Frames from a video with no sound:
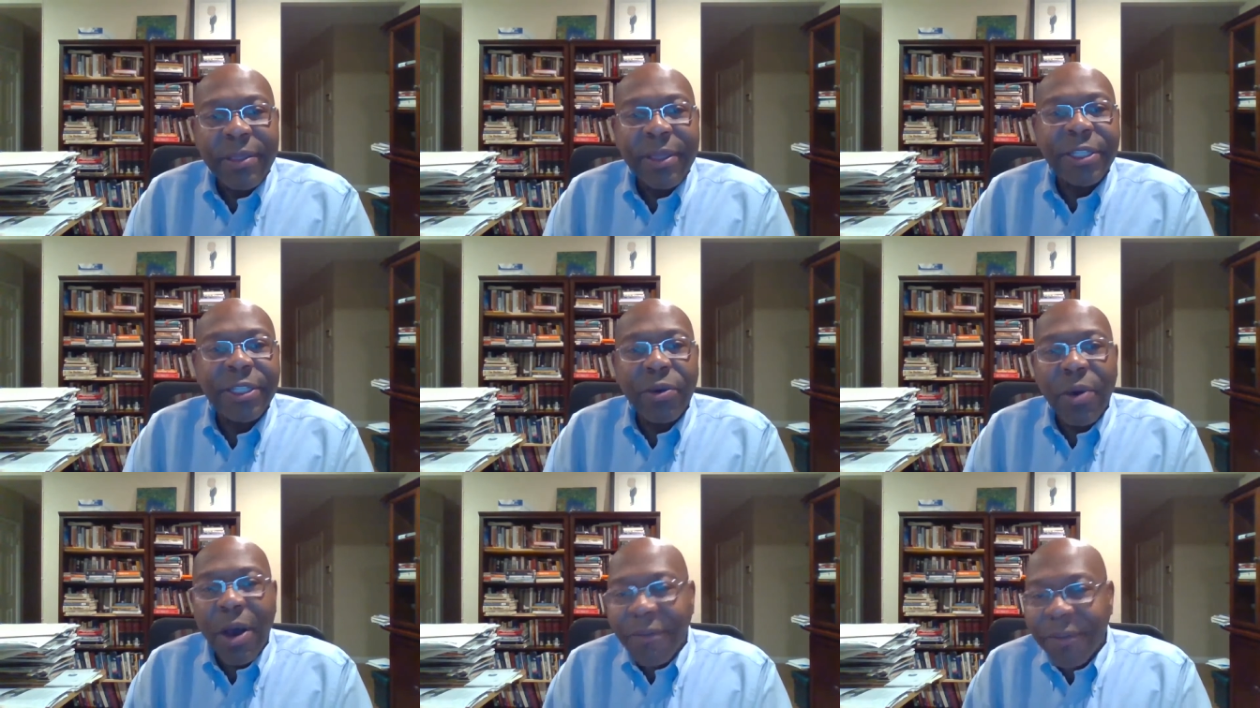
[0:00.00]
that
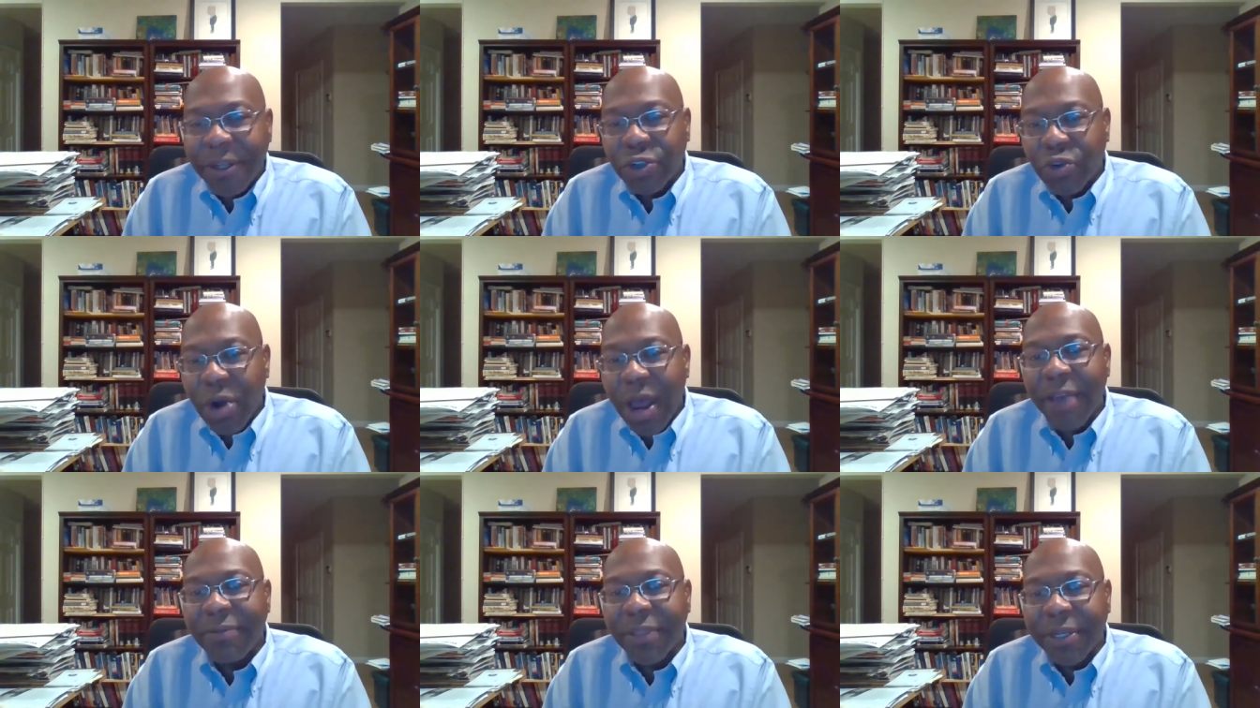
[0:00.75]
so often
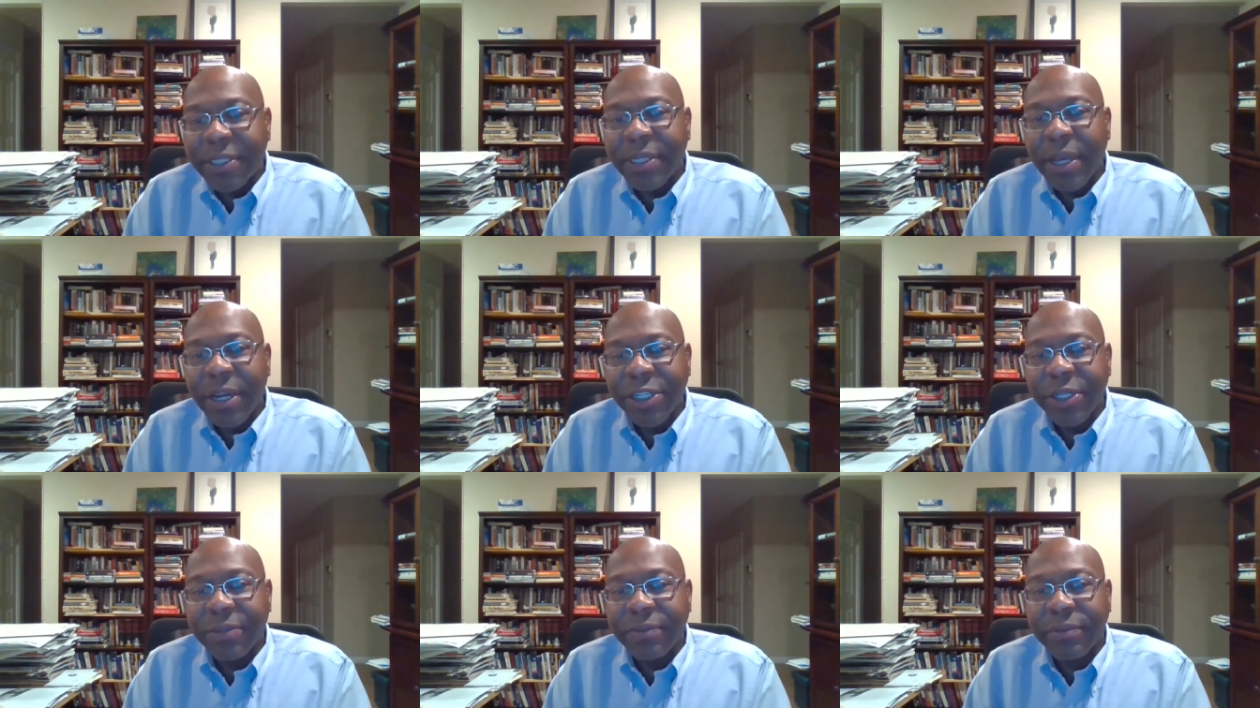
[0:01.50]
drive the
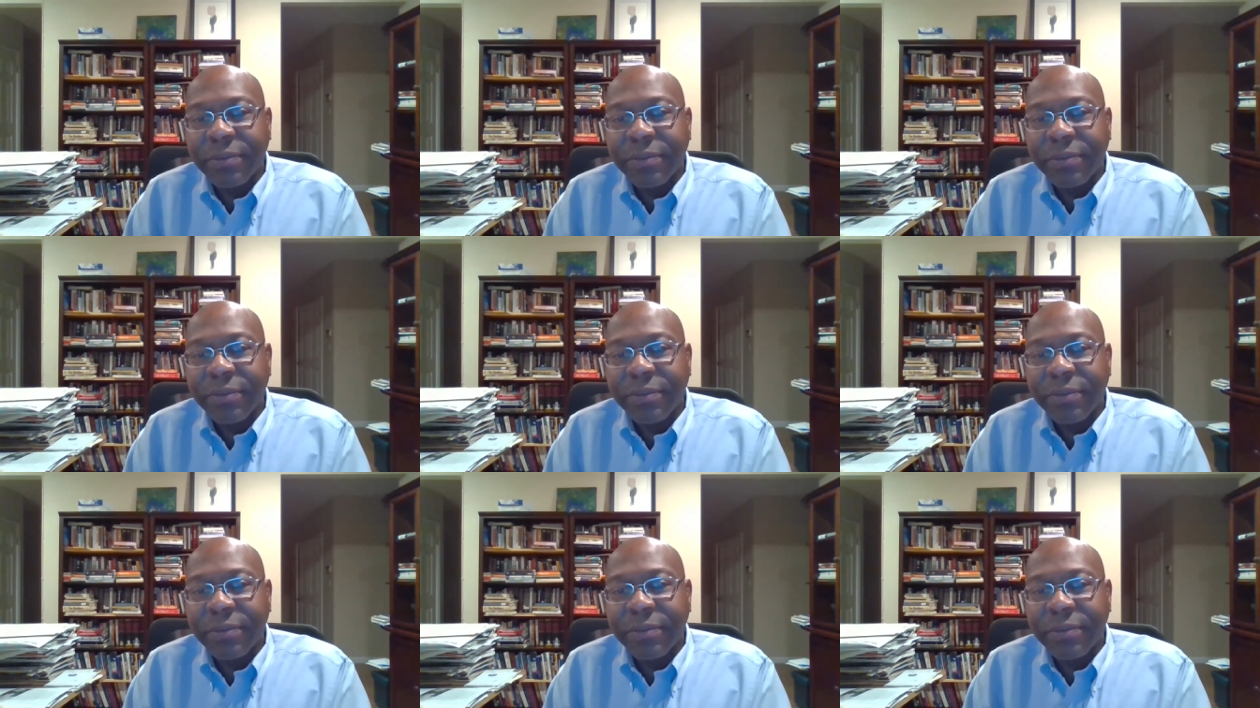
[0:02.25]
discussion.